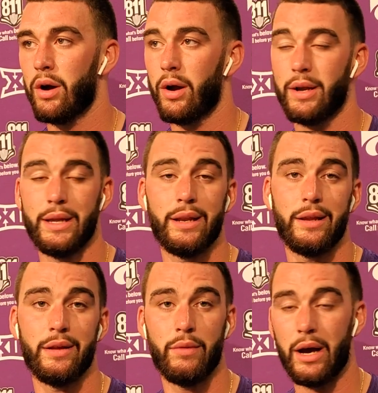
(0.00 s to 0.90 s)
our
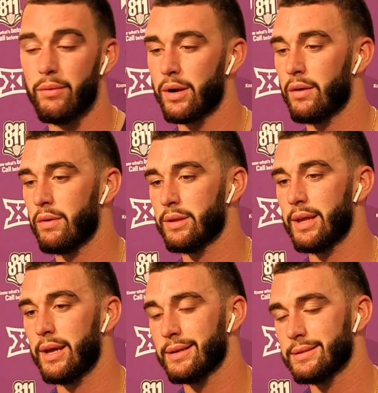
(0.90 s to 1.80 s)
identity and how we're gonna run
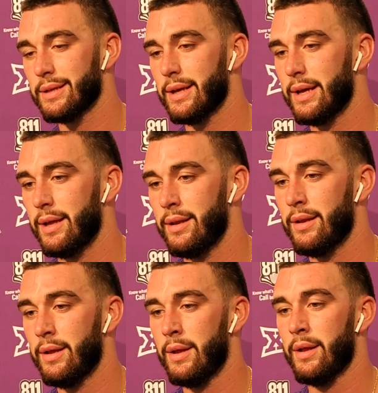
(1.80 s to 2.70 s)
things
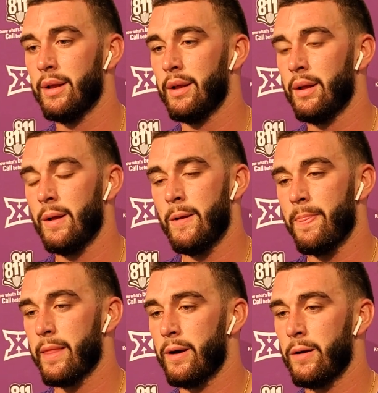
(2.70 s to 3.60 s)
and
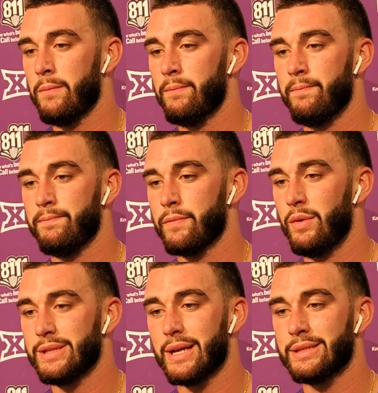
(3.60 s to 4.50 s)
um,
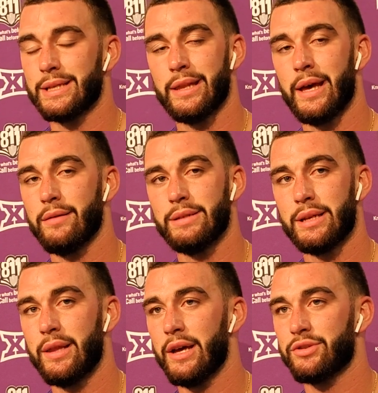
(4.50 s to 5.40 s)
we just gotta stick to that stick
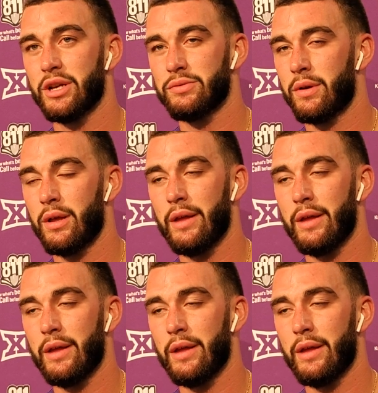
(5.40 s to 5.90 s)
to that and trust one another.